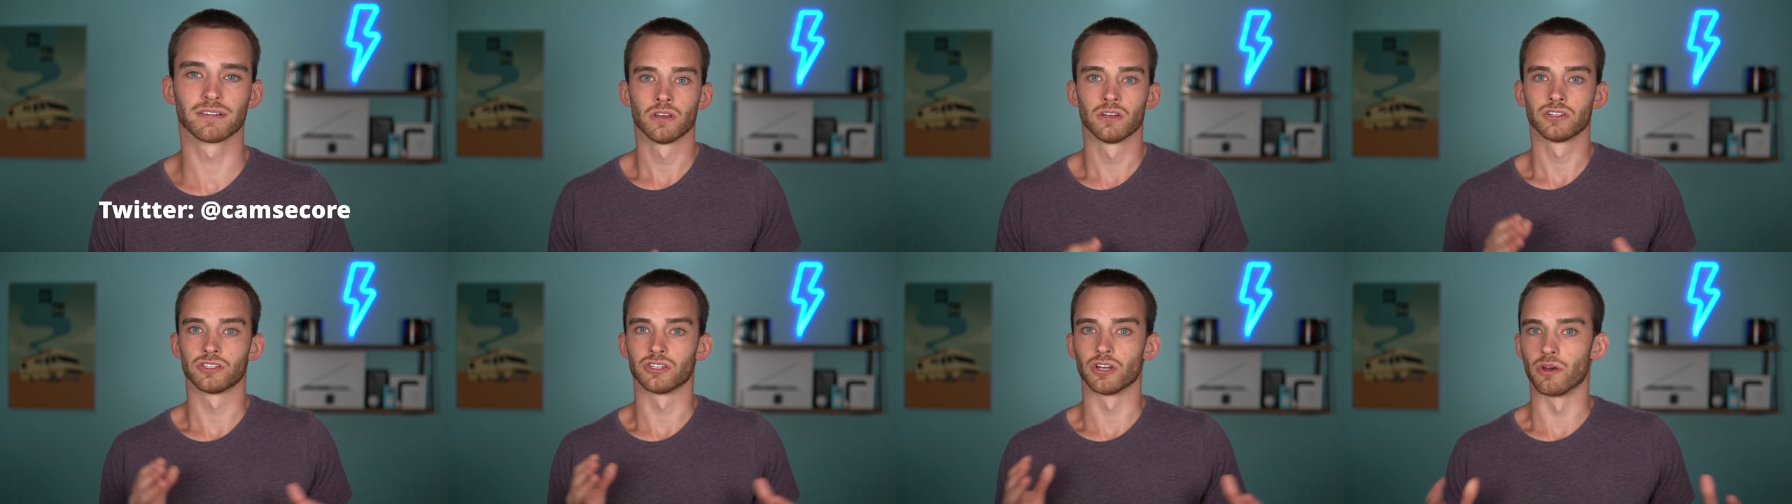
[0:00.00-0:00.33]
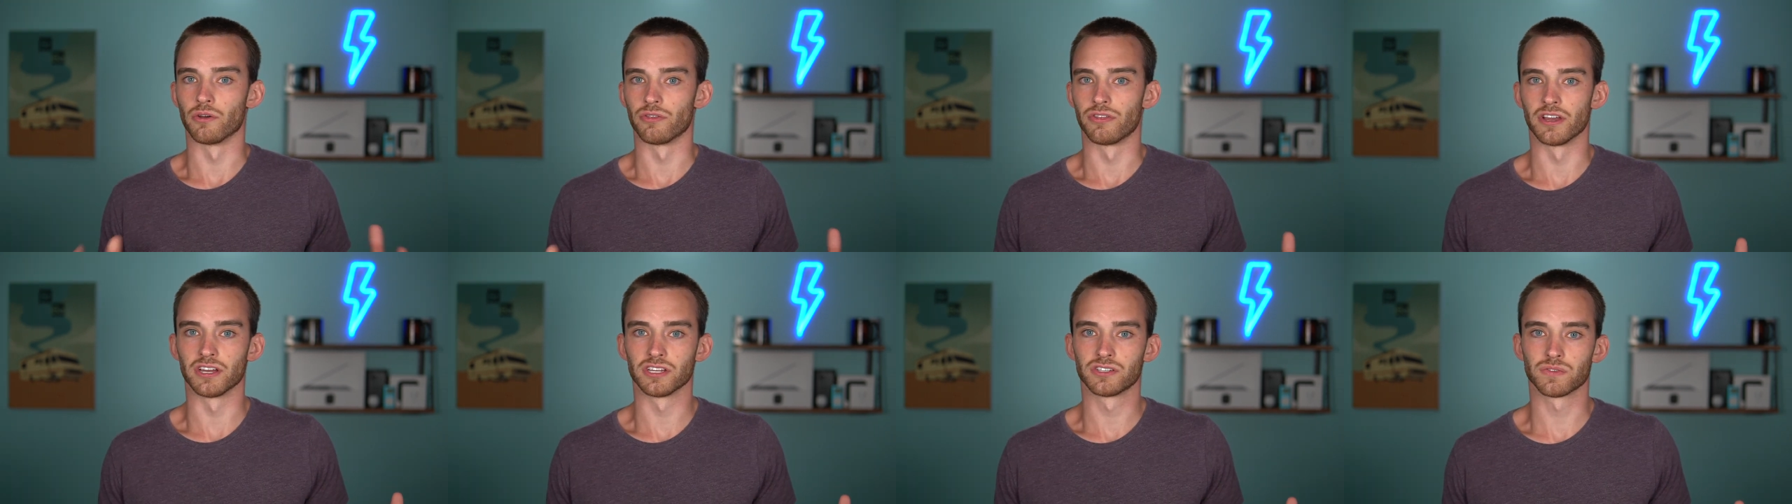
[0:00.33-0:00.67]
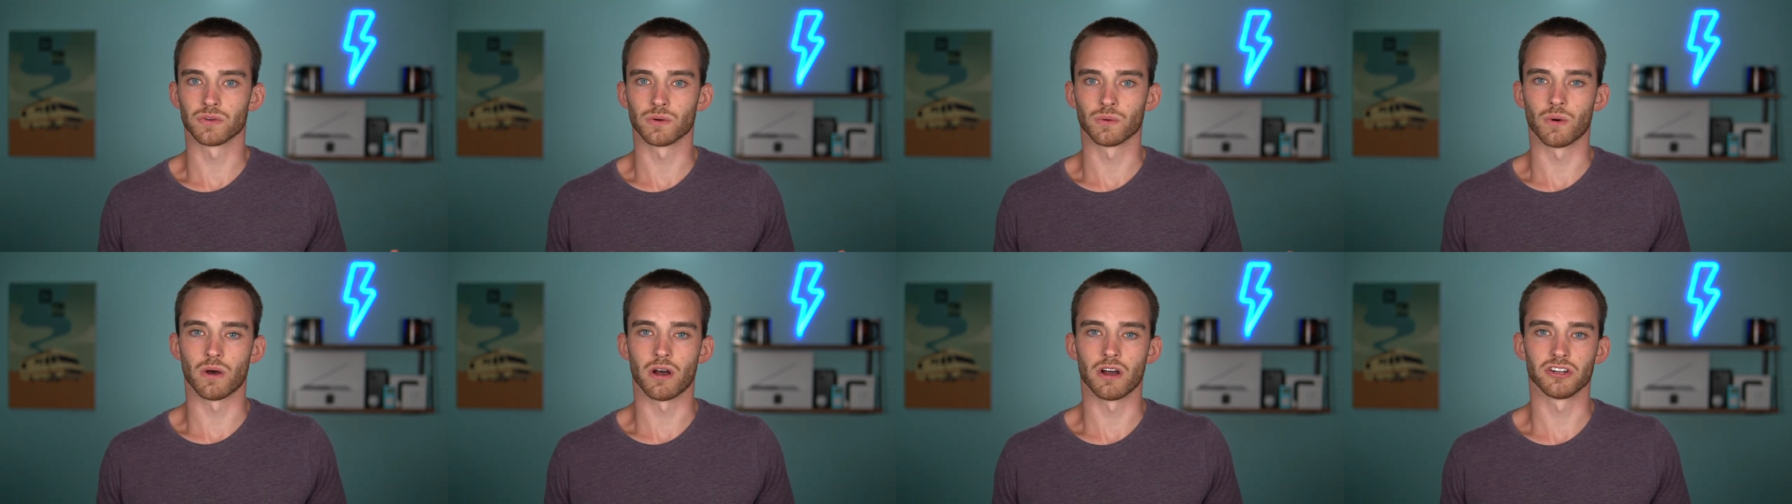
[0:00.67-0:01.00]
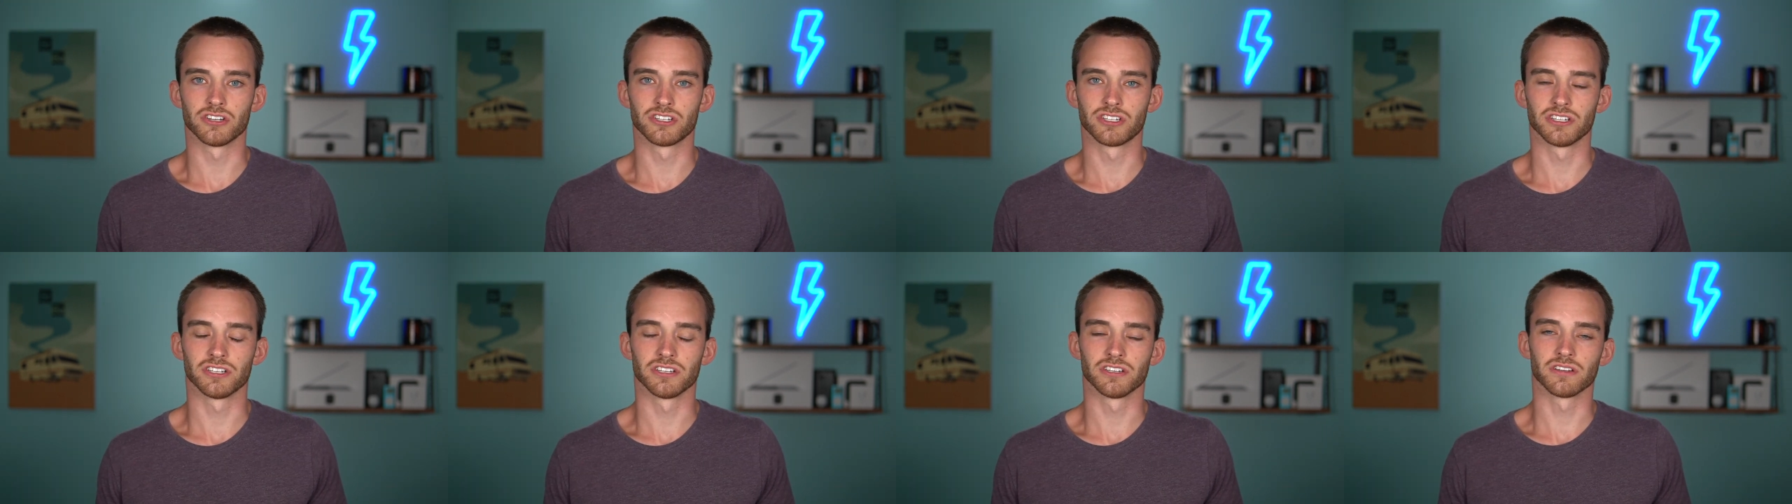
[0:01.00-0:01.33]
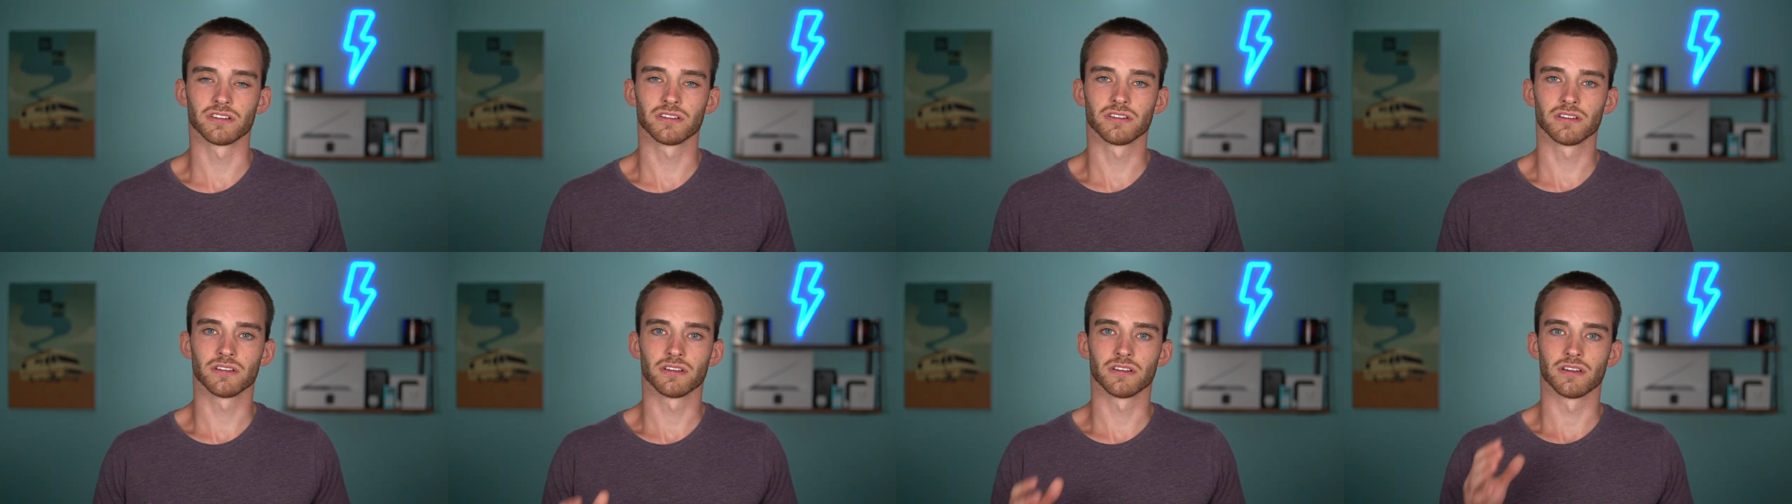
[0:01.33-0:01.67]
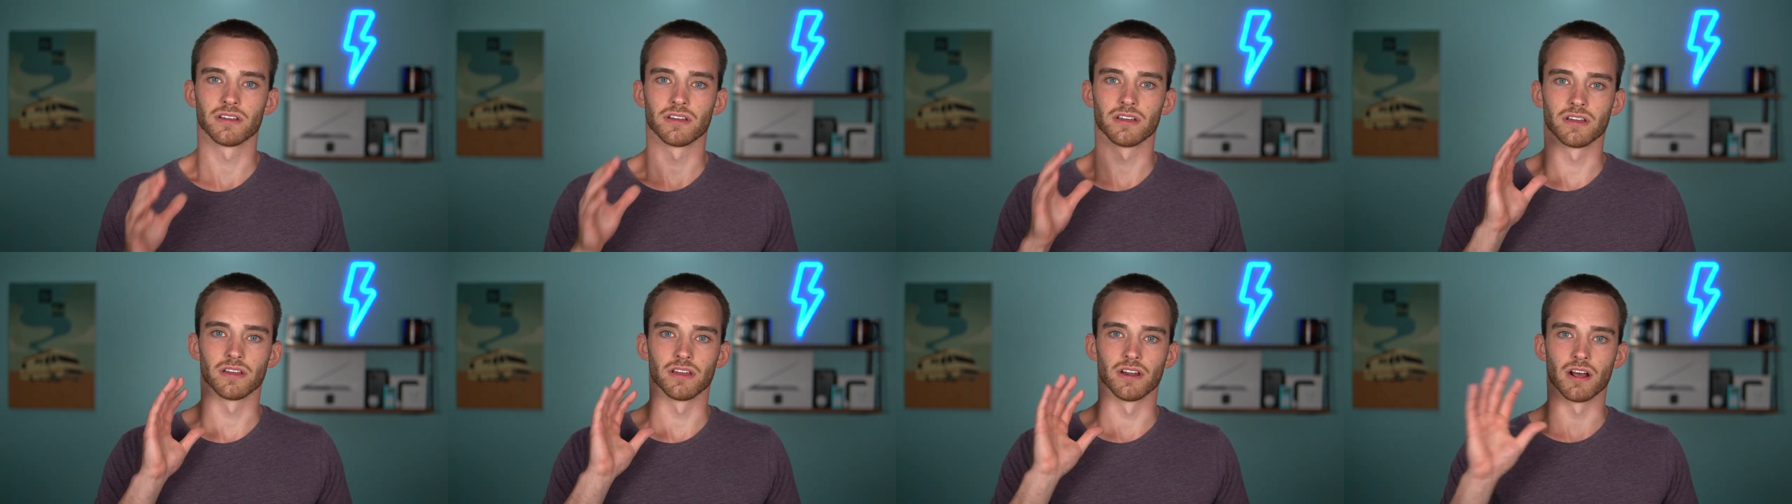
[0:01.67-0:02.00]
So thanks for watching
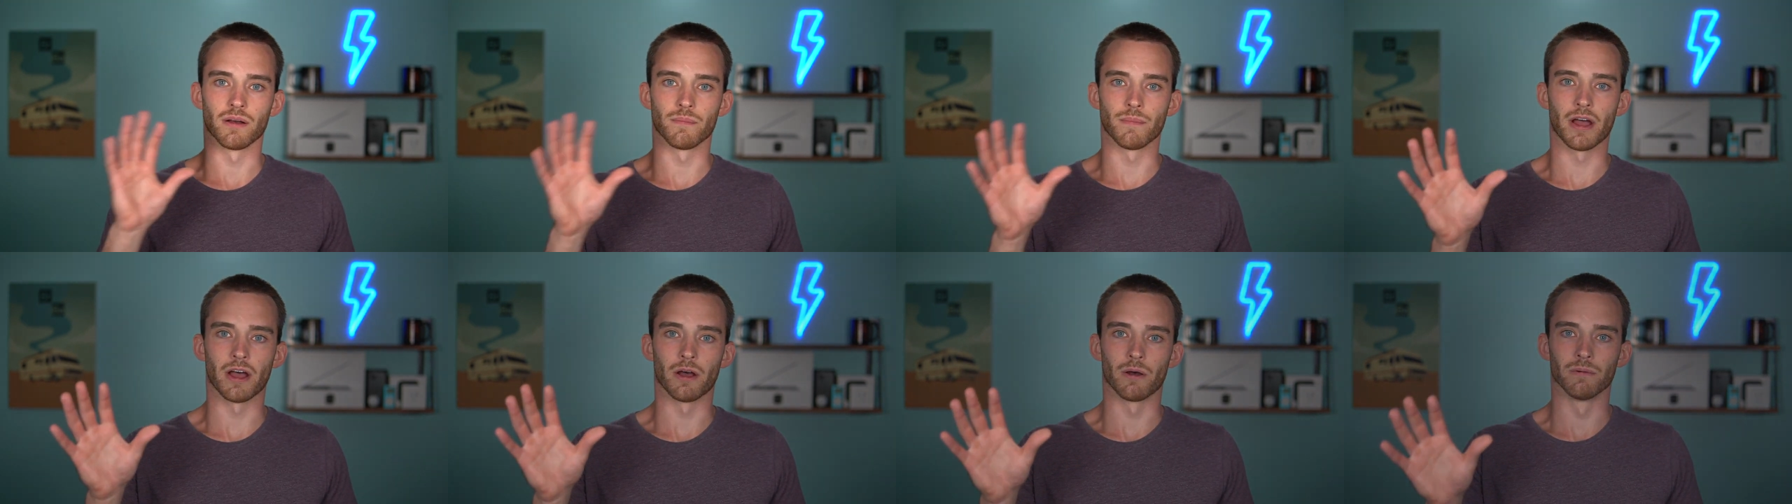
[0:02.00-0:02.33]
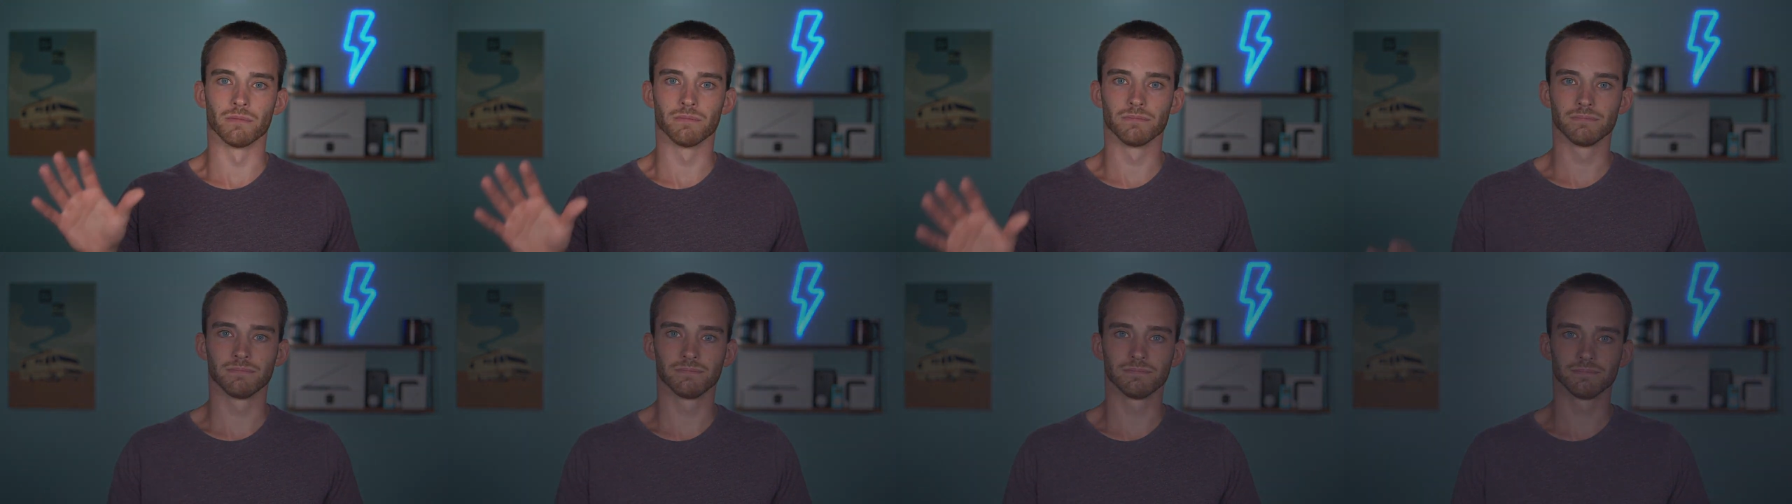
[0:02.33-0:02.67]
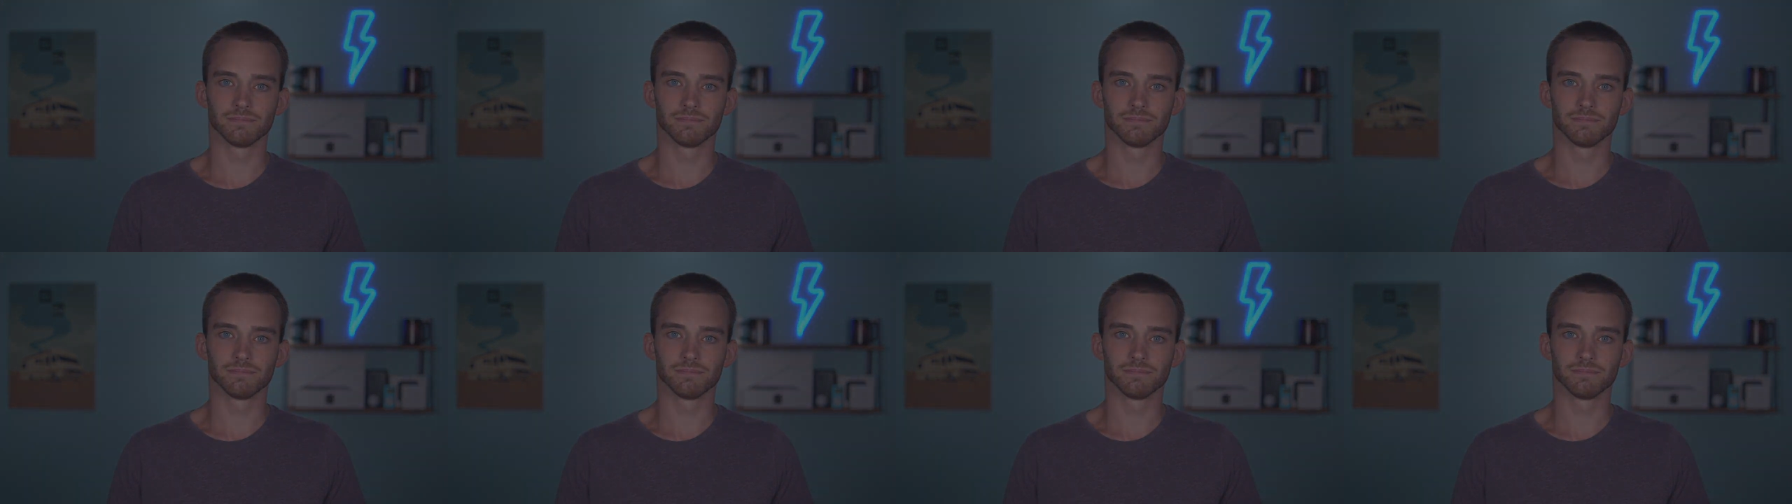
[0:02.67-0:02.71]
and I'm out.